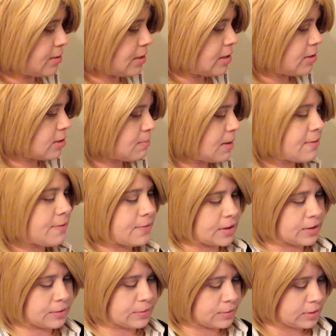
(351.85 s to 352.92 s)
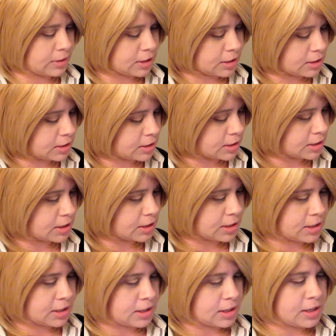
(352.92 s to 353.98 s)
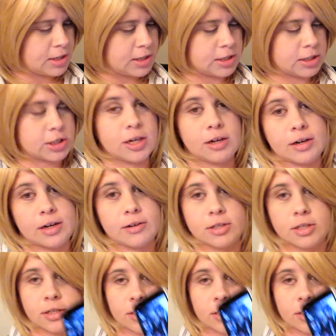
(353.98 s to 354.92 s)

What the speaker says: here's my phone. Shout out to